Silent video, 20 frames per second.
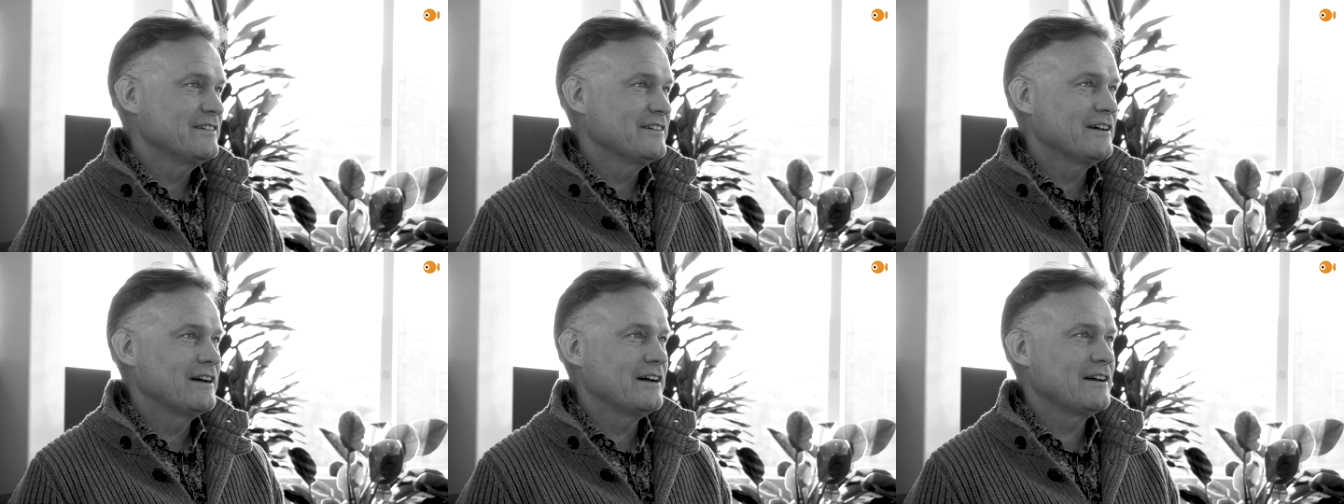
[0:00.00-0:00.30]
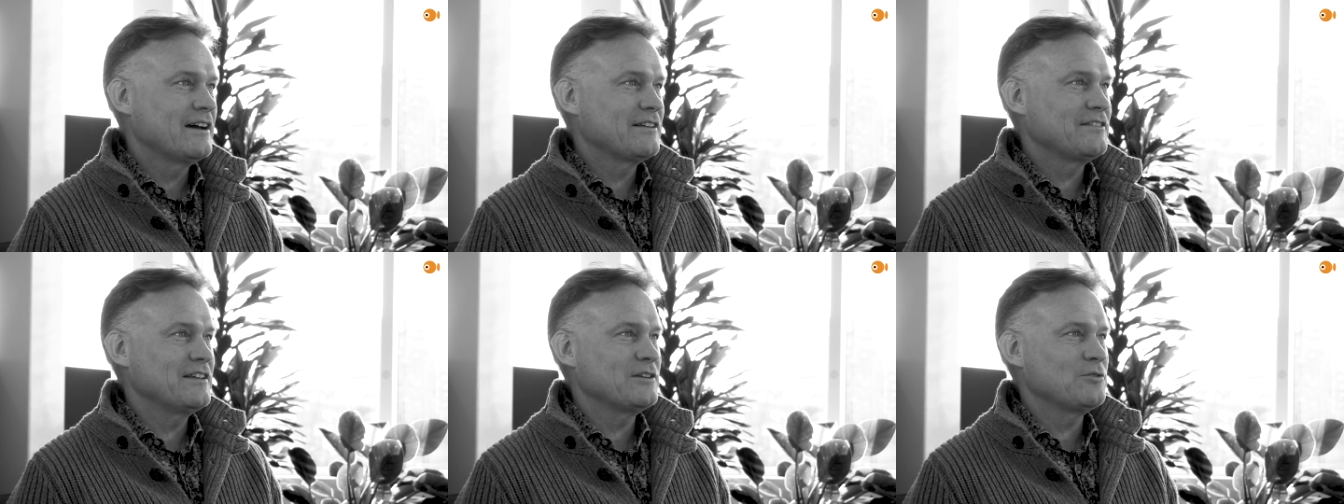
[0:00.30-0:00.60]
Yeah.
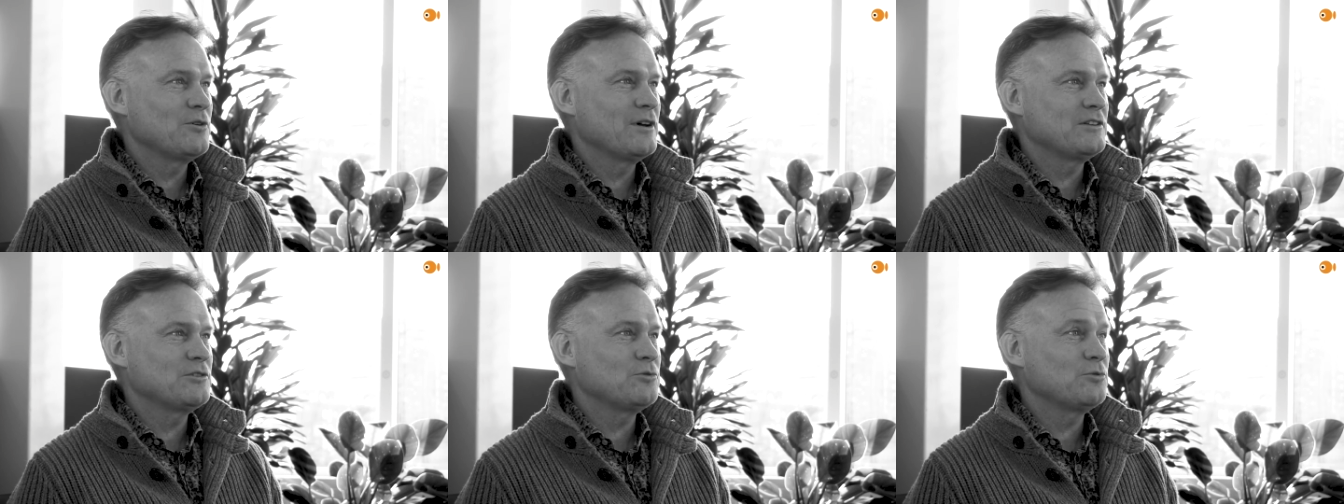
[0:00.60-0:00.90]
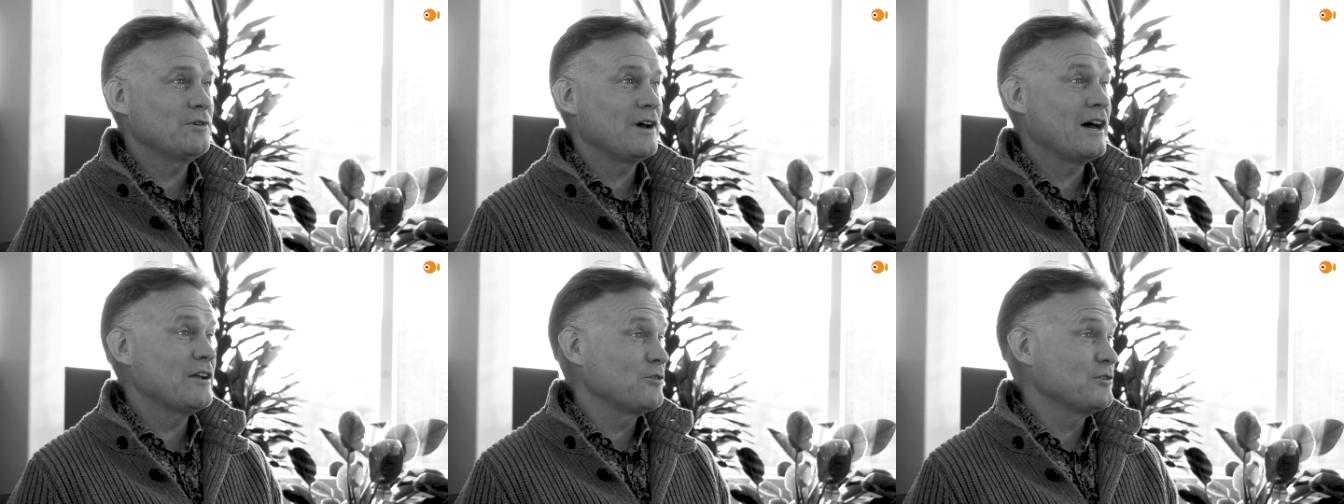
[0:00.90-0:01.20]
I think you had
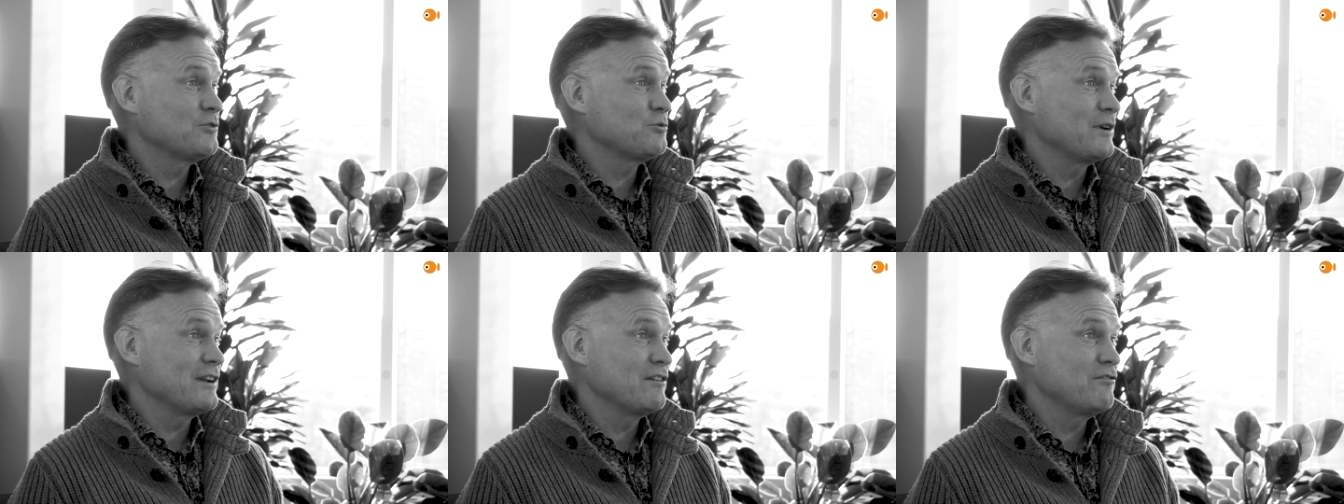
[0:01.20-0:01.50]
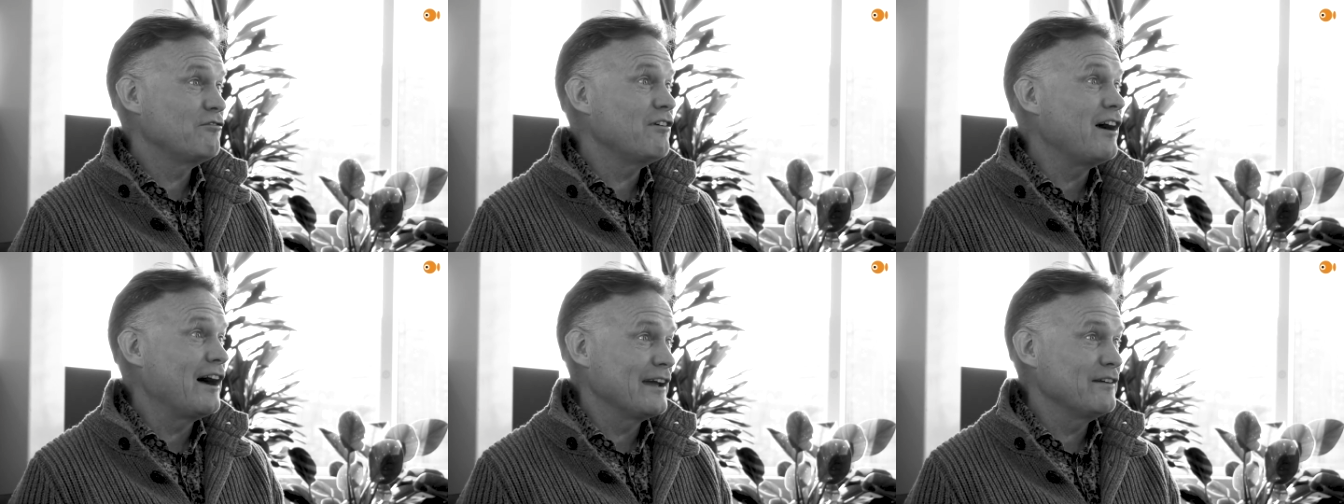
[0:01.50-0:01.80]

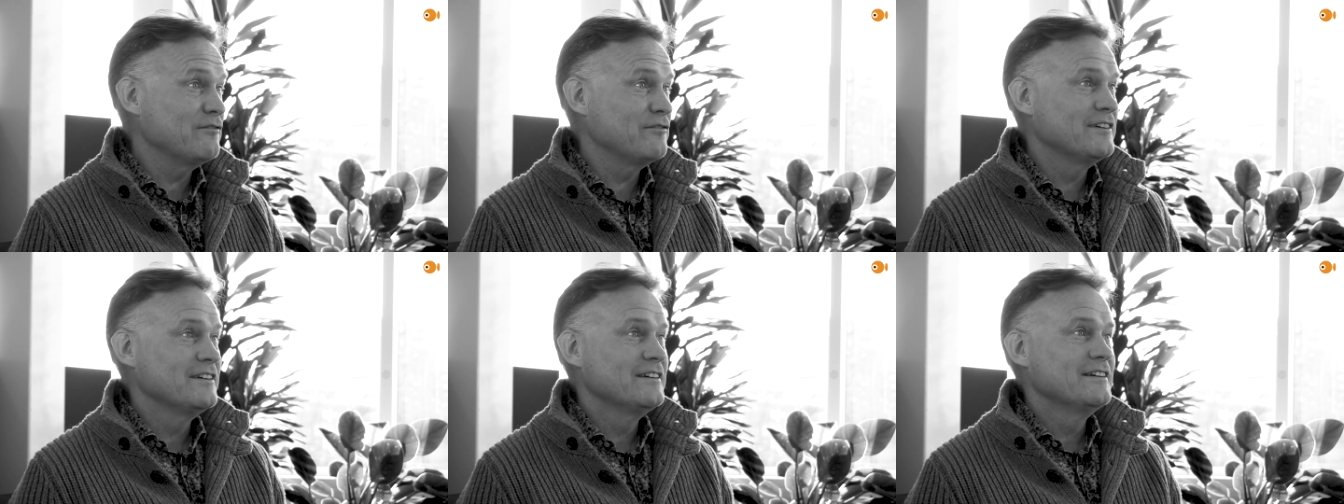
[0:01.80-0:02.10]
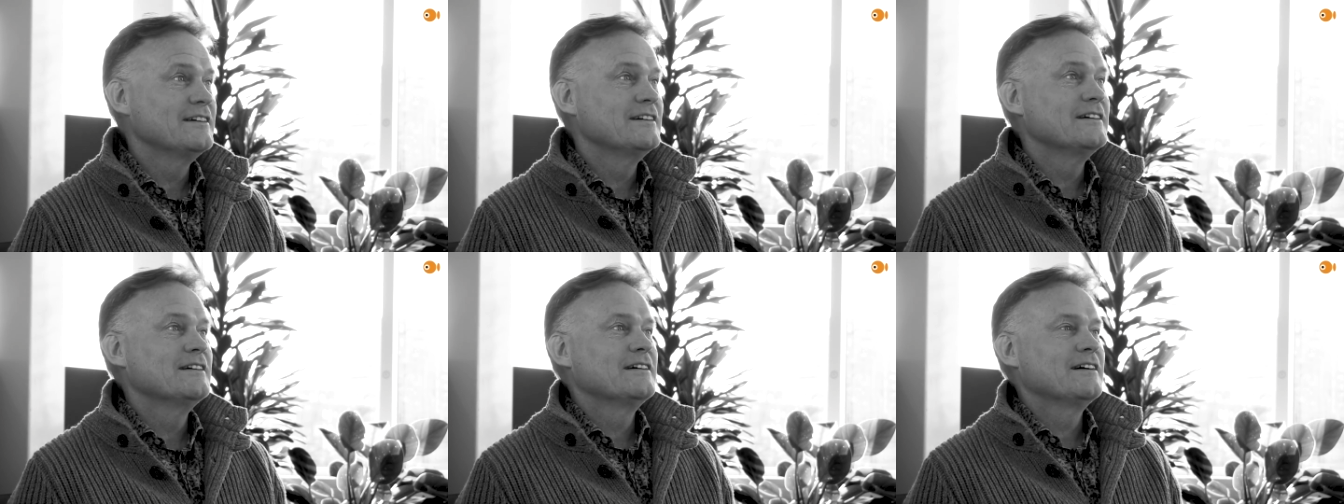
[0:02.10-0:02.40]
125, yeah.